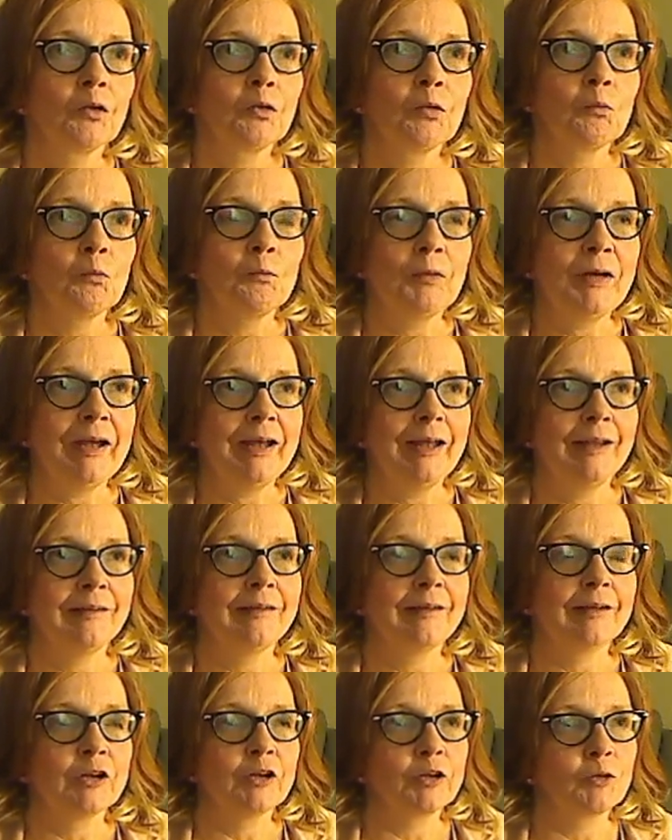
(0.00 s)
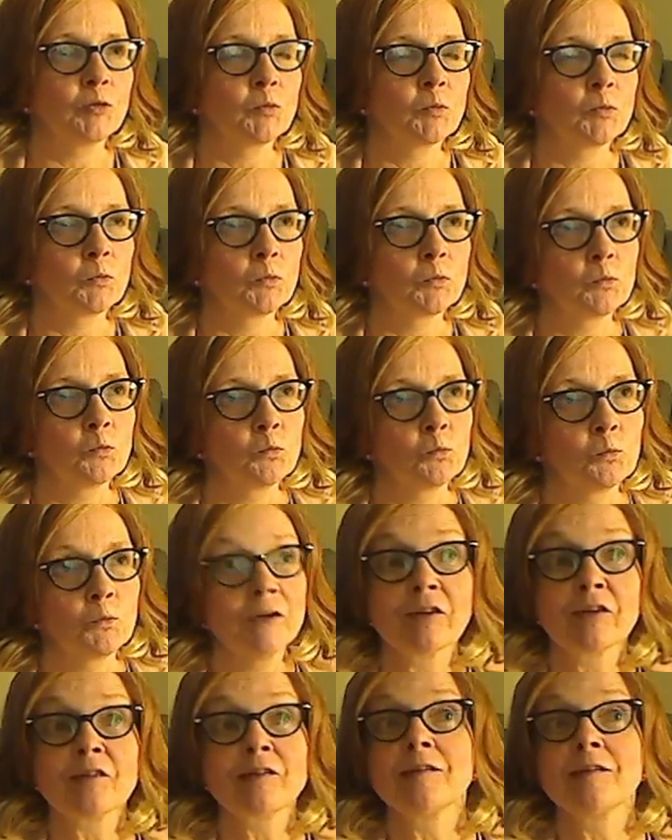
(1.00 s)
with
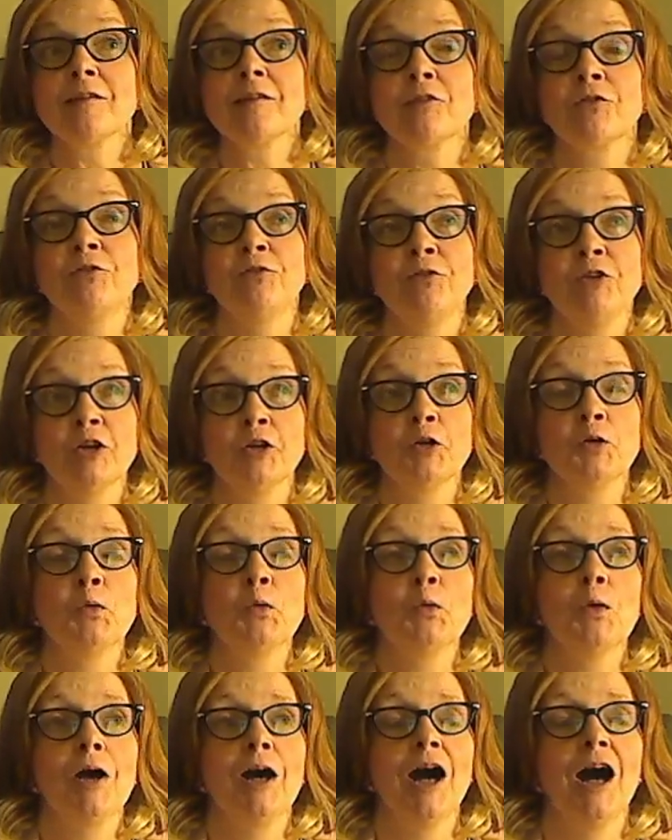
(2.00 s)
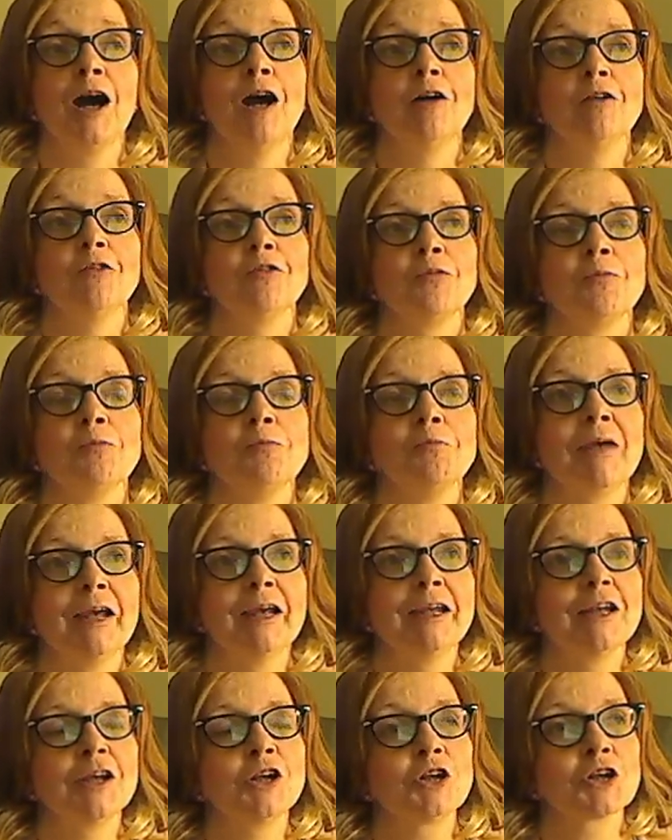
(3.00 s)
Wilson's view of
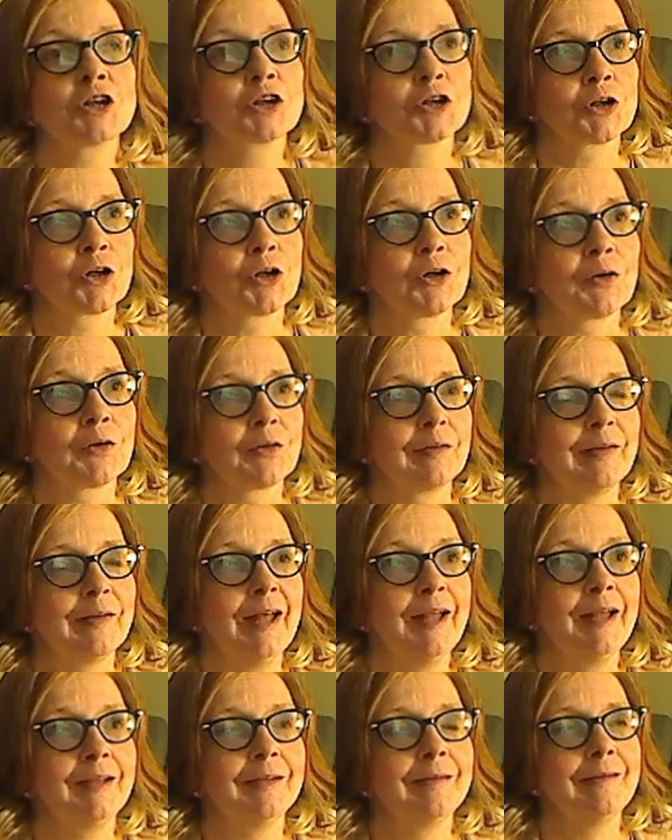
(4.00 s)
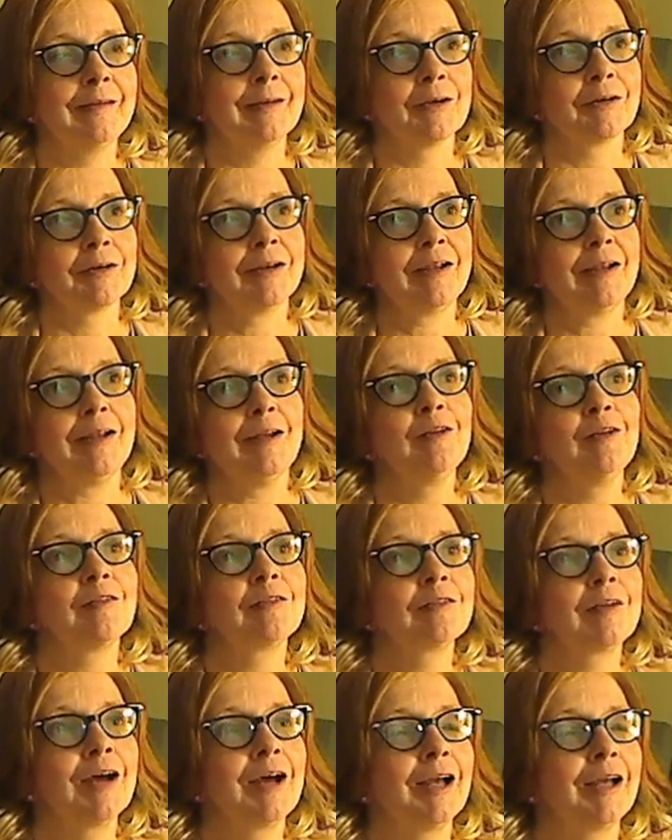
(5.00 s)
making sure that there is
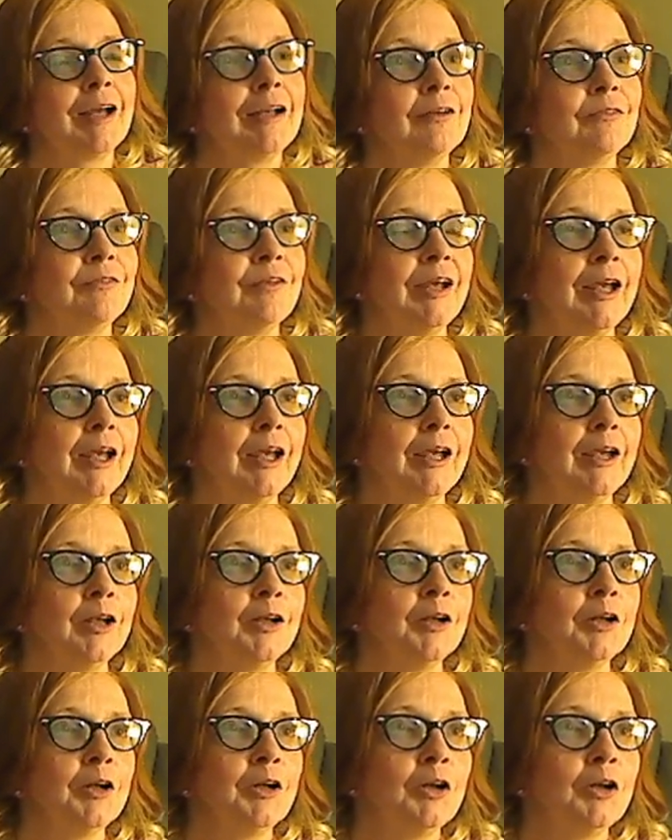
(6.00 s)
kind of a